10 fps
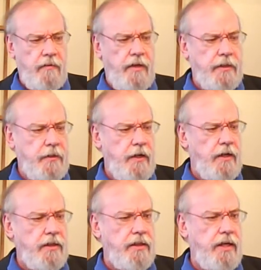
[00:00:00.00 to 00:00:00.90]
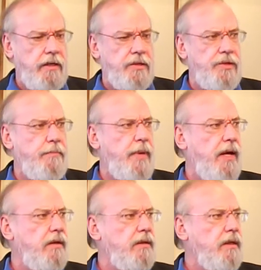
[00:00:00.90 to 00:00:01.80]
that God cares
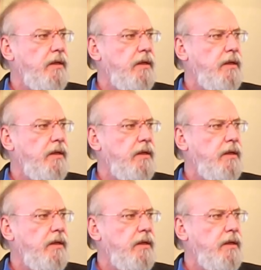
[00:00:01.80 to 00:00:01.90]
about